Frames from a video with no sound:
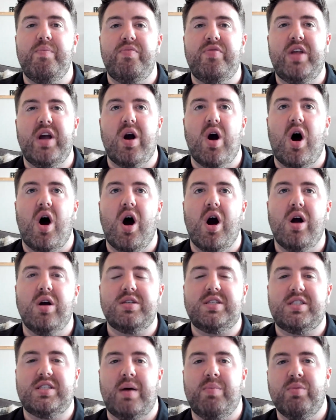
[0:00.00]
there are
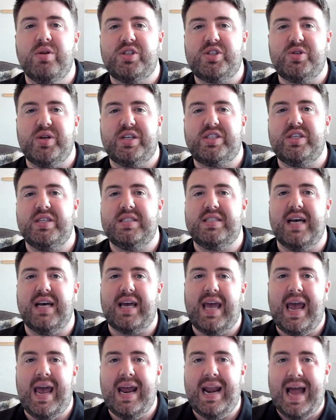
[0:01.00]
some restrictions that
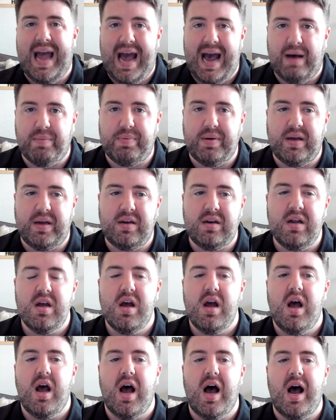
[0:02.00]
can happen,
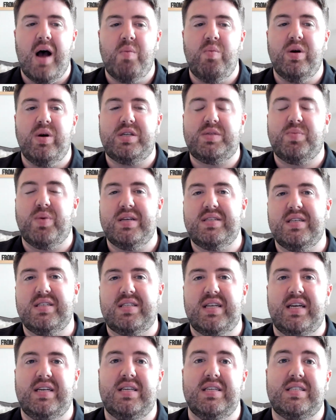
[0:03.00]
which brings
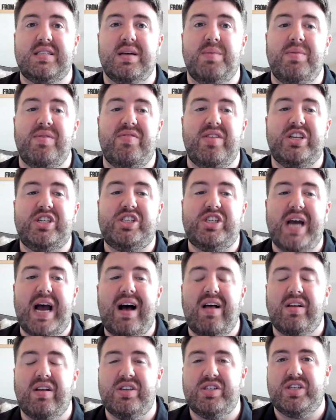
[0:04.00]
us into some of the
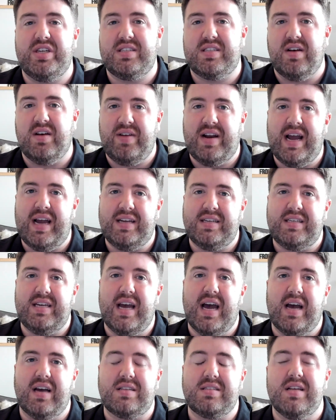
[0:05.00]
challenges of an
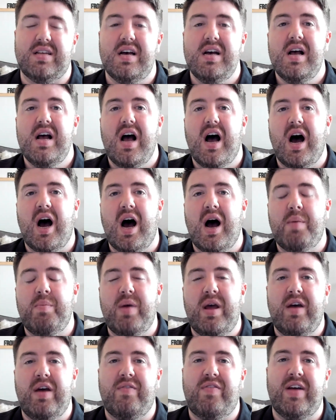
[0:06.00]
IDX.
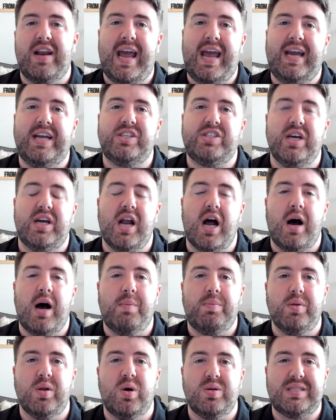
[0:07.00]
If an agent
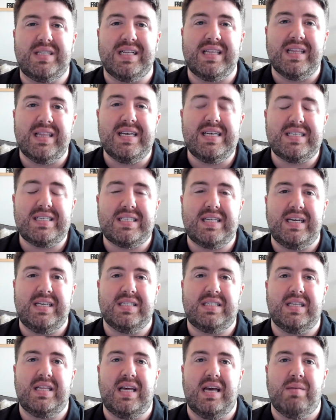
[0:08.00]
uploads a listing
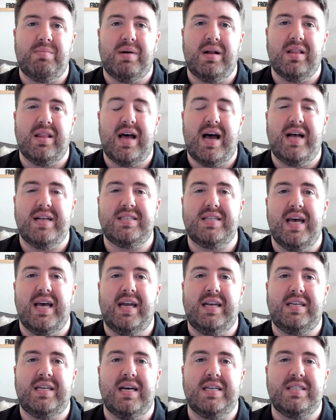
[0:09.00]
to the MLS
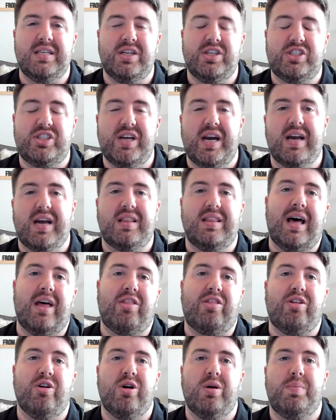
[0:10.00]
and doesn't check that
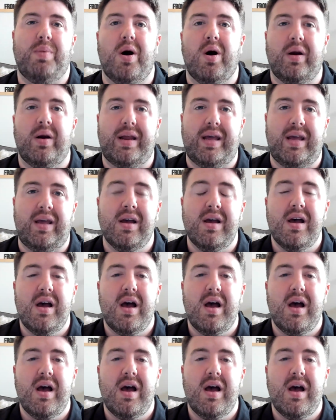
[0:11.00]
third-party